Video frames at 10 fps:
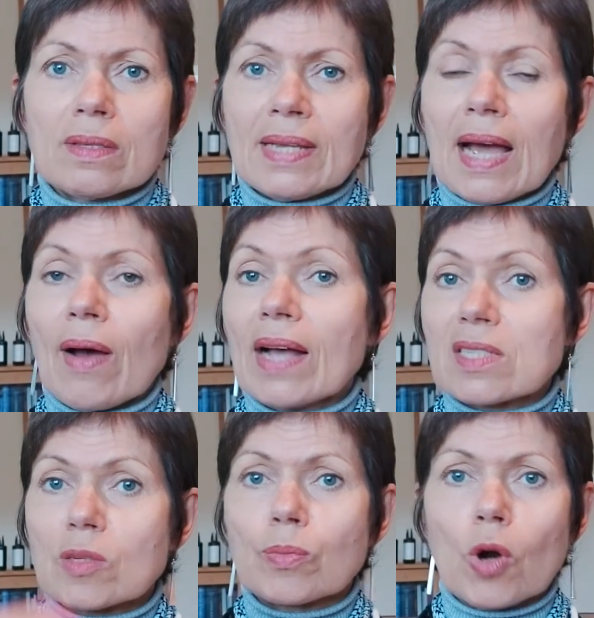Now,
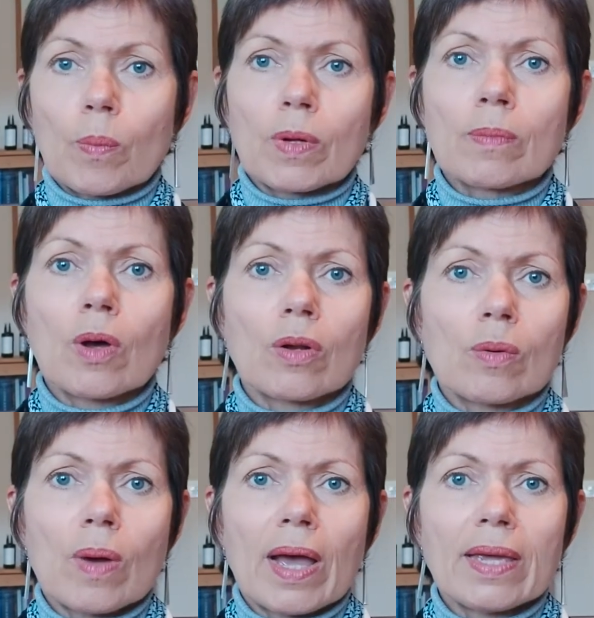has the problem gone
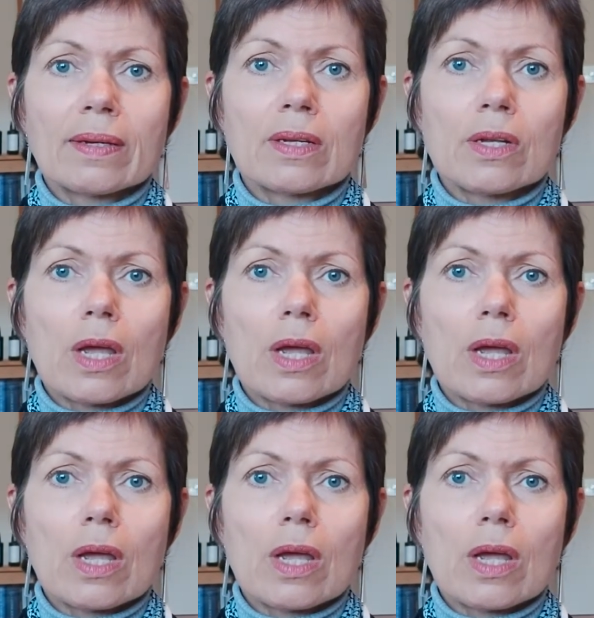away?